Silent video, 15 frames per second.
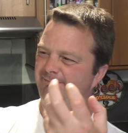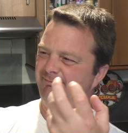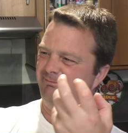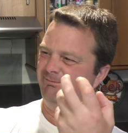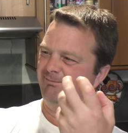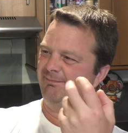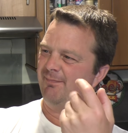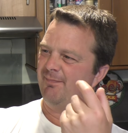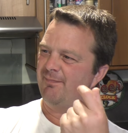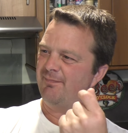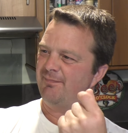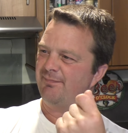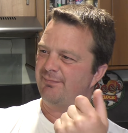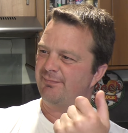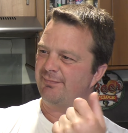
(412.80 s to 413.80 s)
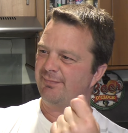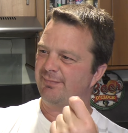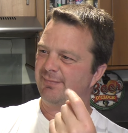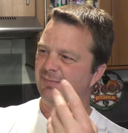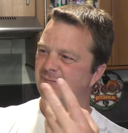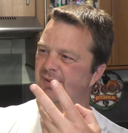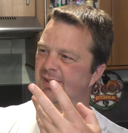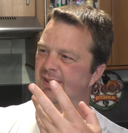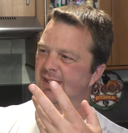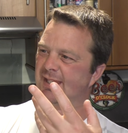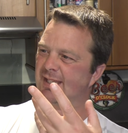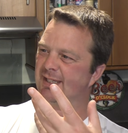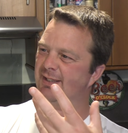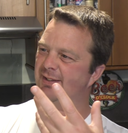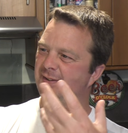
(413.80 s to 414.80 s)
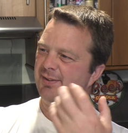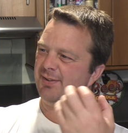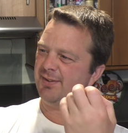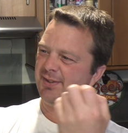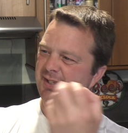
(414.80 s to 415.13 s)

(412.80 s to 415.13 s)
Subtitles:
(silence)